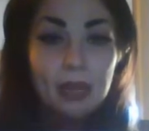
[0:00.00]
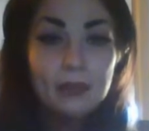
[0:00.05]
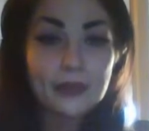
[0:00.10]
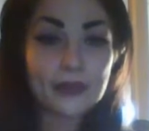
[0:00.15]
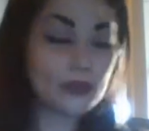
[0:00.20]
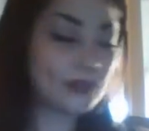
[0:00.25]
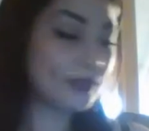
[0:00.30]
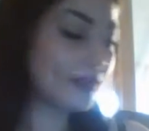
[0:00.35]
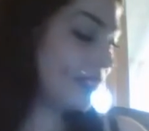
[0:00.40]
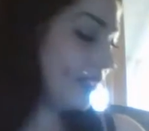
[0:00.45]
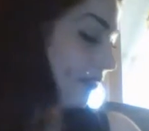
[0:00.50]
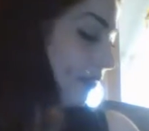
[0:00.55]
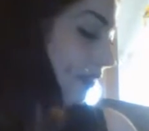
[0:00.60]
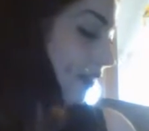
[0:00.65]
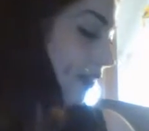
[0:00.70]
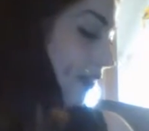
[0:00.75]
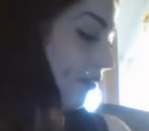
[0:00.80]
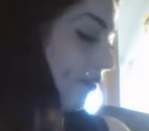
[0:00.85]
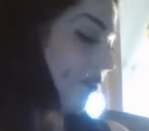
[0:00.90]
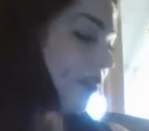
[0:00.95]
absolutely in
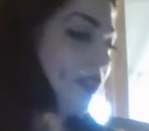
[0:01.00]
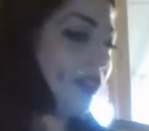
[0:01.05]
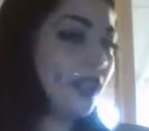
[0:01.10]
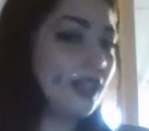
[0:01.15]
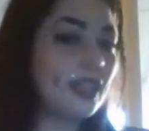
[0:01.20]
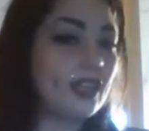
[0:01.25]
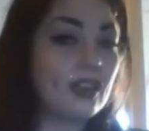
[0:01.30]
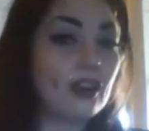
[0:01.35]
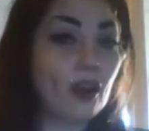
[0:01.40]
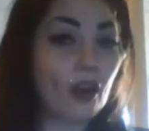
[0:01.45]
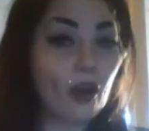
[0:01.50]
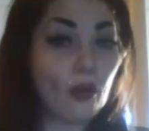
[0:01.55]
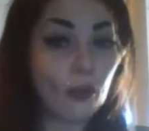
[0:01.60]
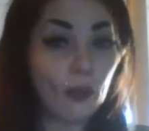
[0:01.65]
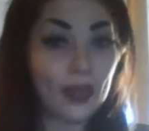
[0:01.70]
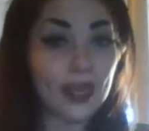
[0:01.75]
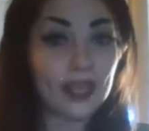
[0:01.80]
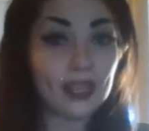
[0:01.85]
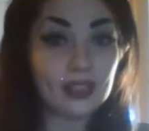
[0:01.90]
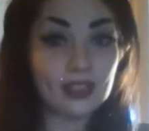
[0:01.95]
love, and I cannot
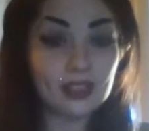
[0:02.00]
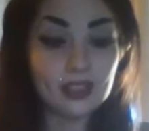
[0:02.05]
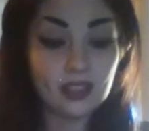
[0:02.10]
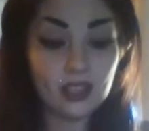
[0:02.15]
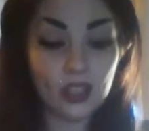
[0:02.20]
wait